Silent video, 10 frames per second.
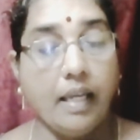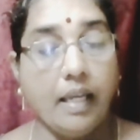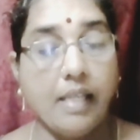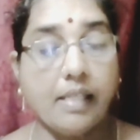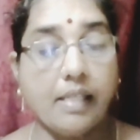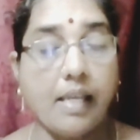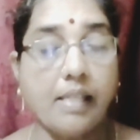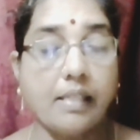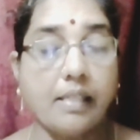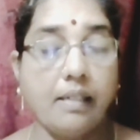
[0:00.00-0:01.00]
He
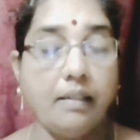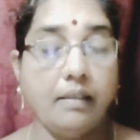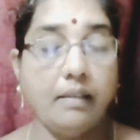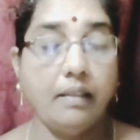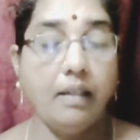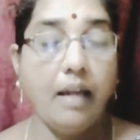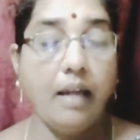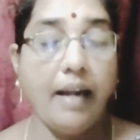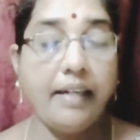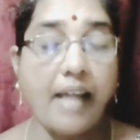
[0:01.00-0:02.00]
says,
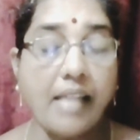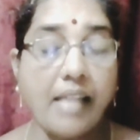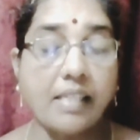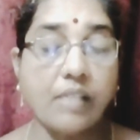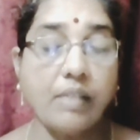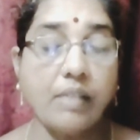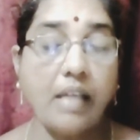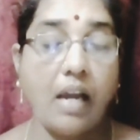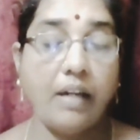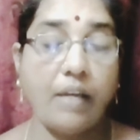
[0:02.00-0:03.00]
and dances with
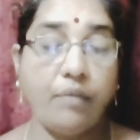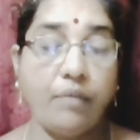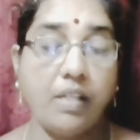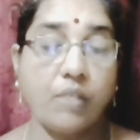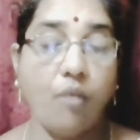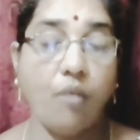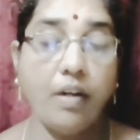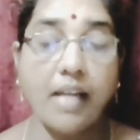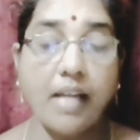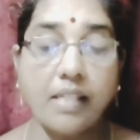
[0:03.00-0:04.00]
the daffodils.
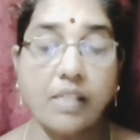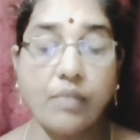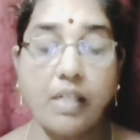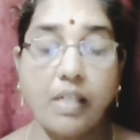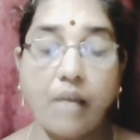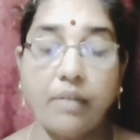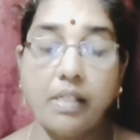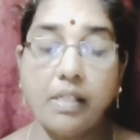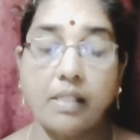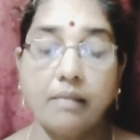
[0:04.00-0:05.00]
What dances with the
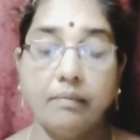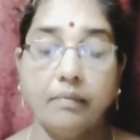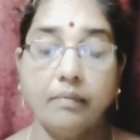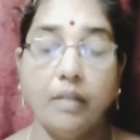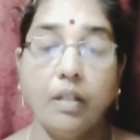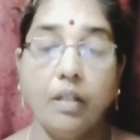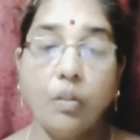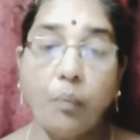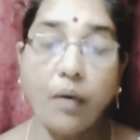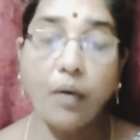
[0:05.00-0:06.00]
daffodils?
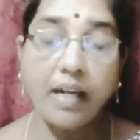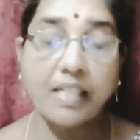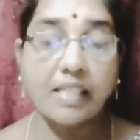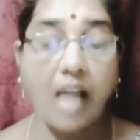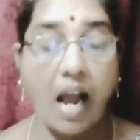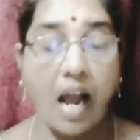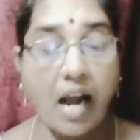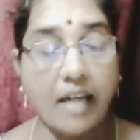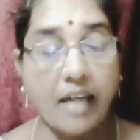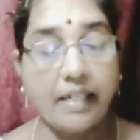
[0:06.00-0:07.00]
The poet's
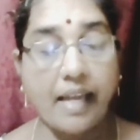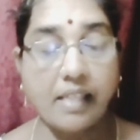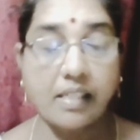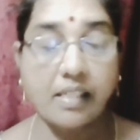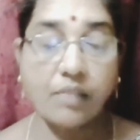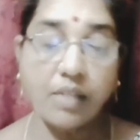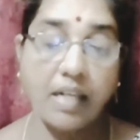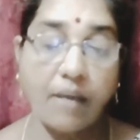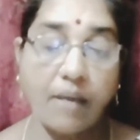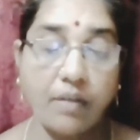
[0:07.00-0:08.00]
heart dances with
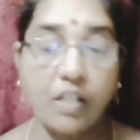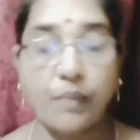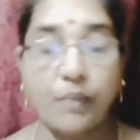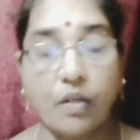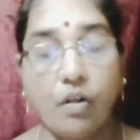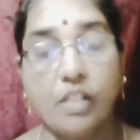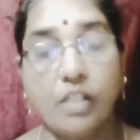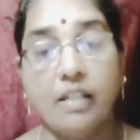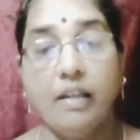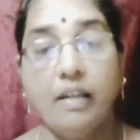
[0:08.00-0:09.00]
the daffodils
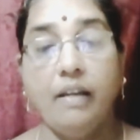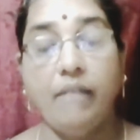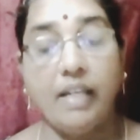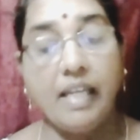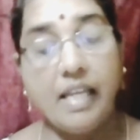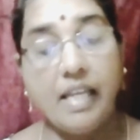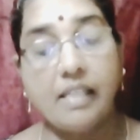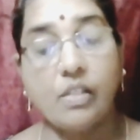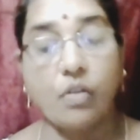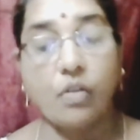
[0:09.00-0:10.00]
because when he
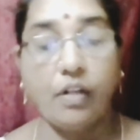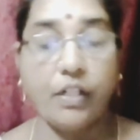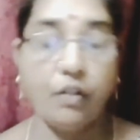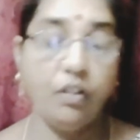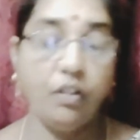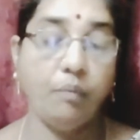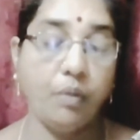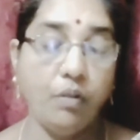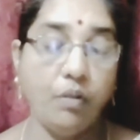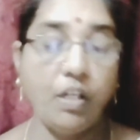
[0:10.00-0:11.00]
is in solitude, the
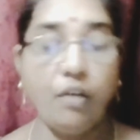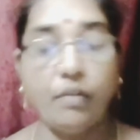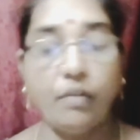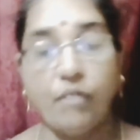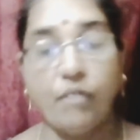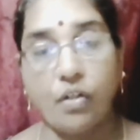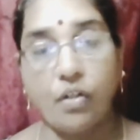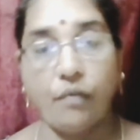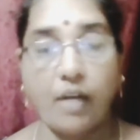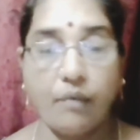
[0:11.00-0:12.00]
beauty of the vision
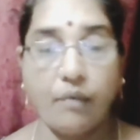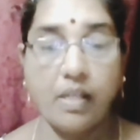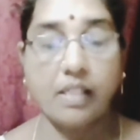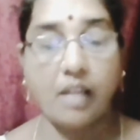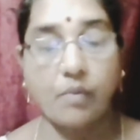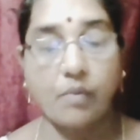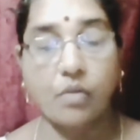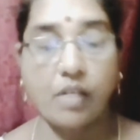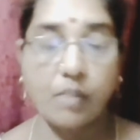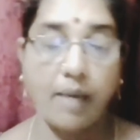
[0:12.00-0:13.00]
of daffodils comes
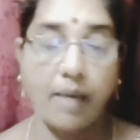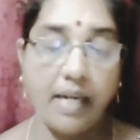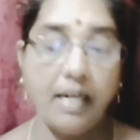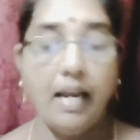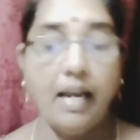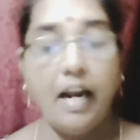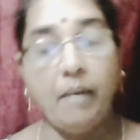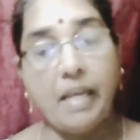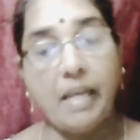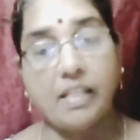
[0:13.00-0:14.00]
to his mind
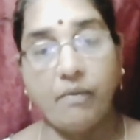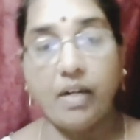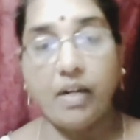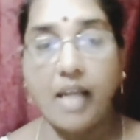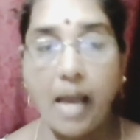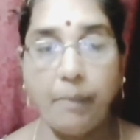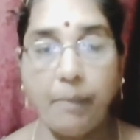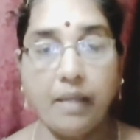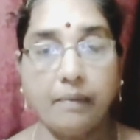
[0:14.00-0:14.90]
and makes him very happy.